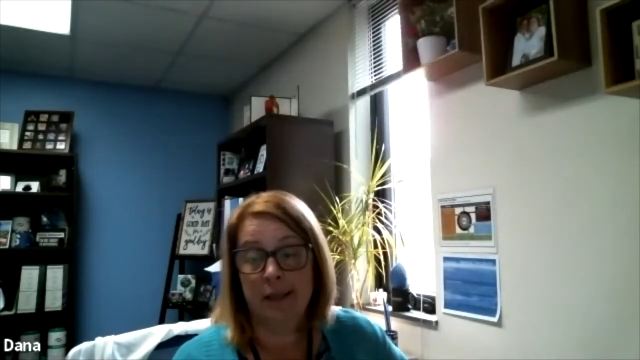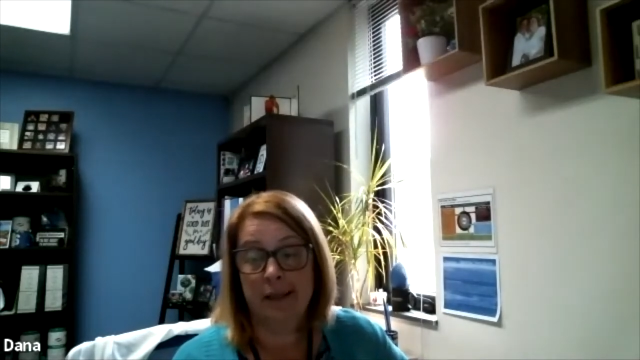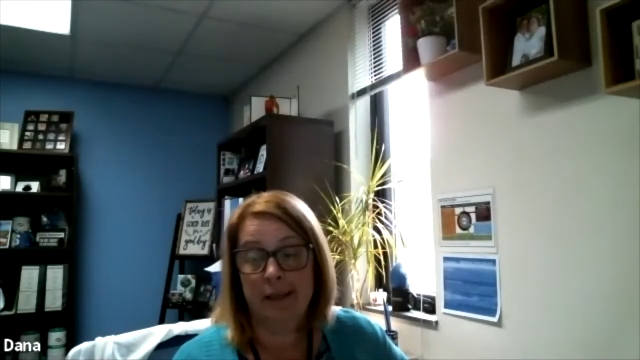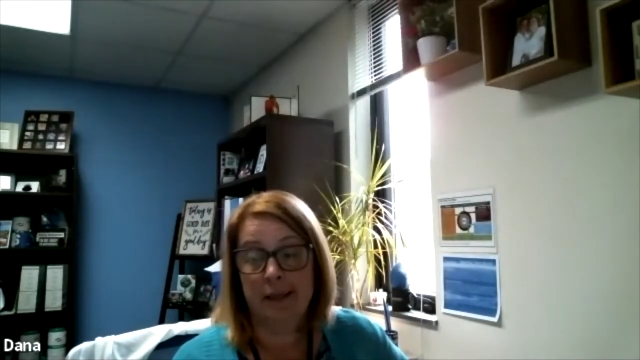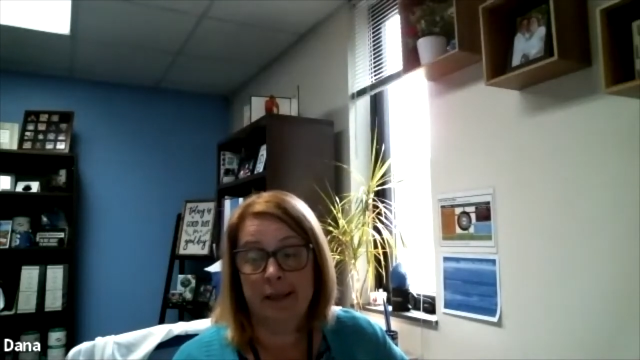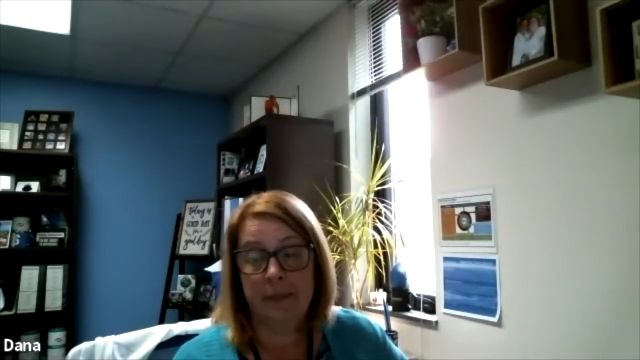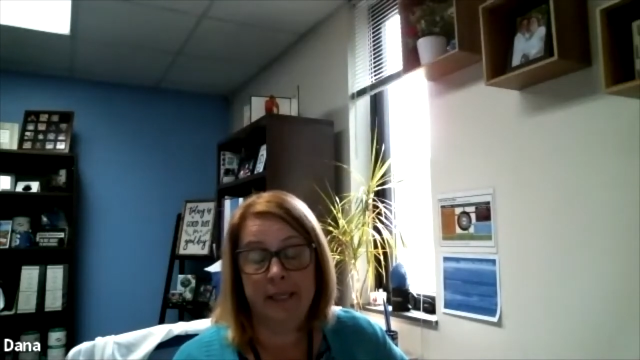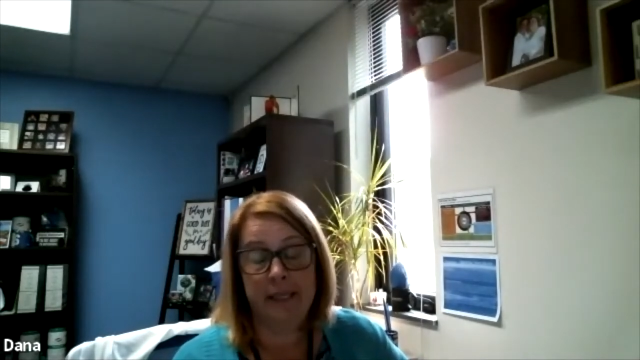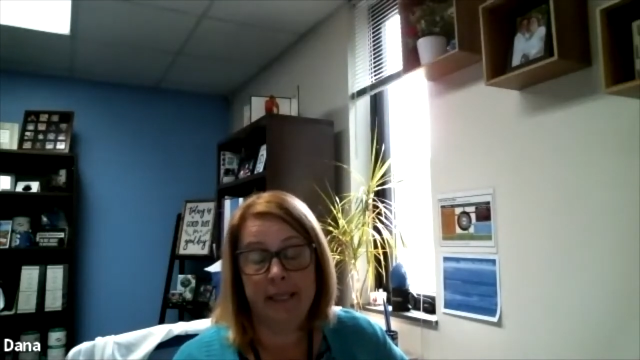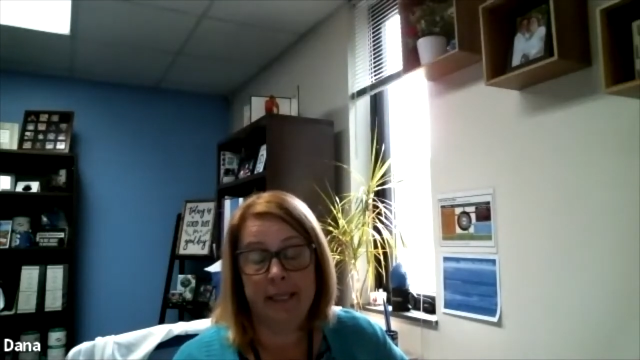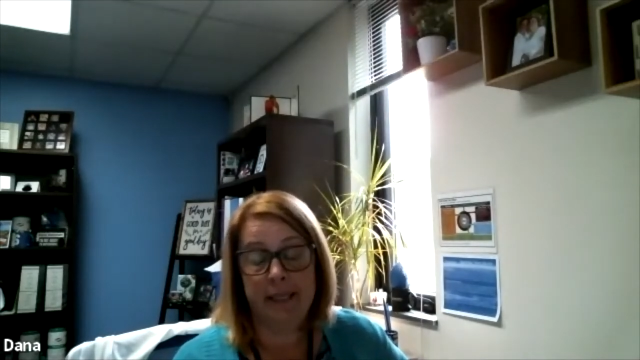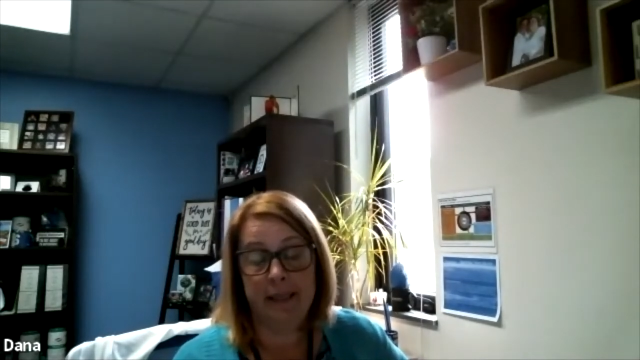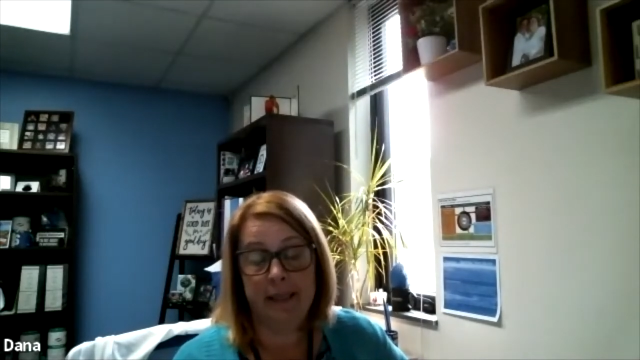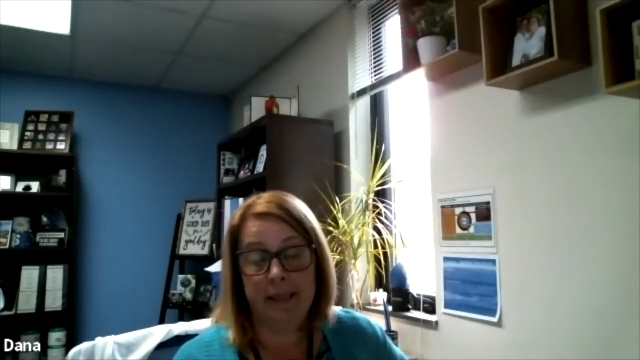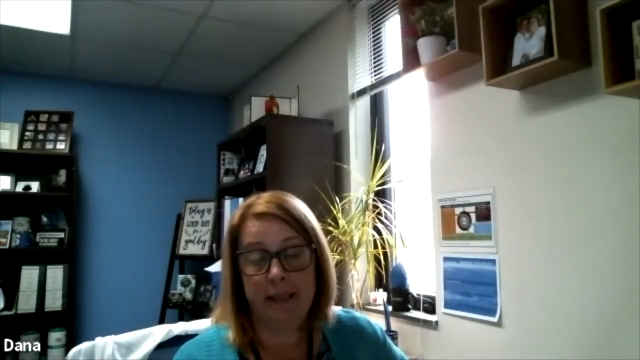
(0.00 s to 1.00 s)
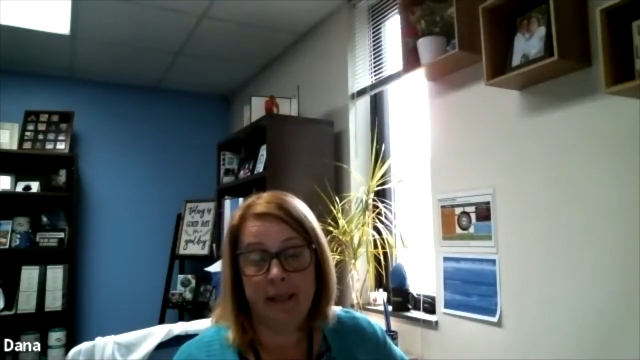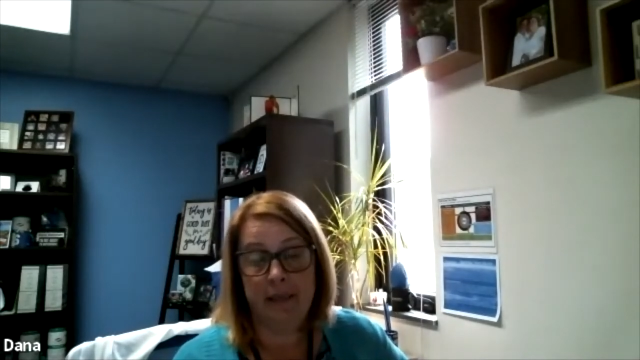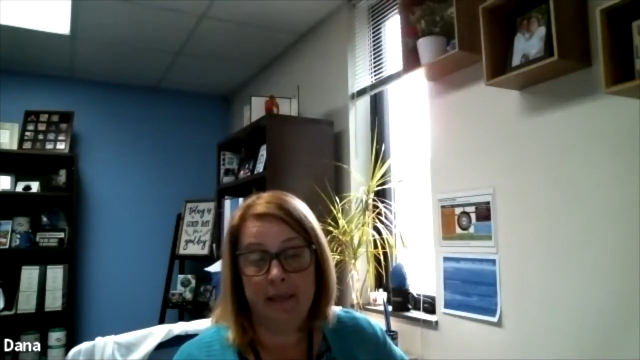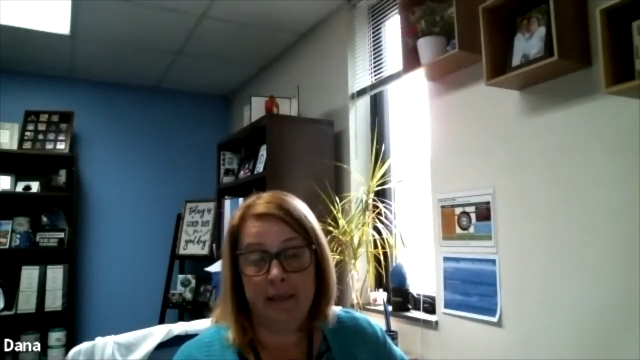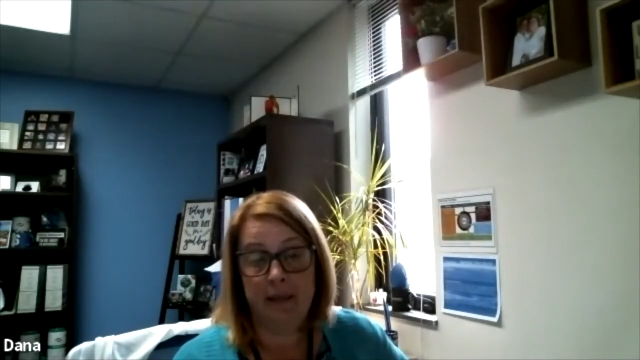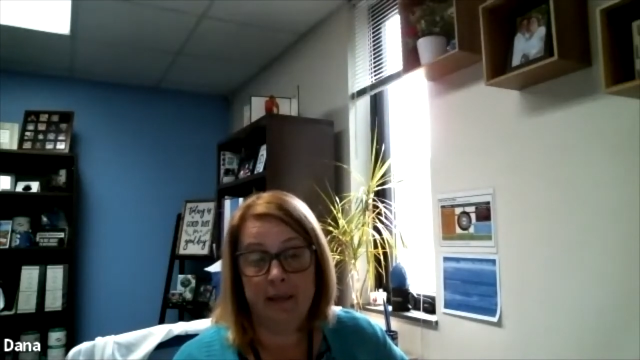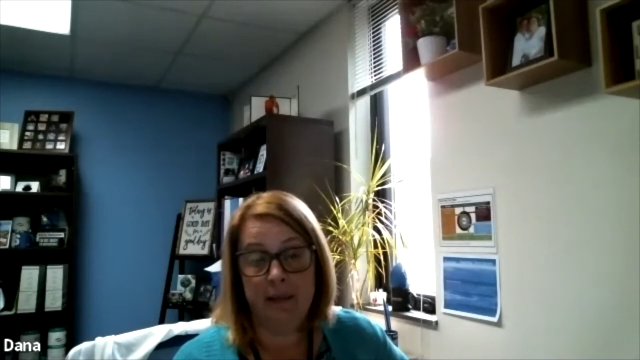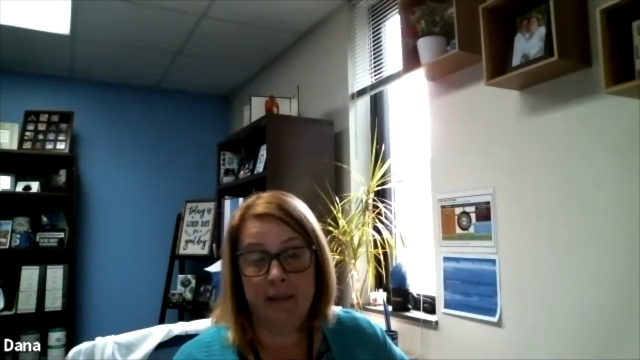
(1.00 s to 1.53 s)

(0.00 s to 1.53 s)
Um, and I and I think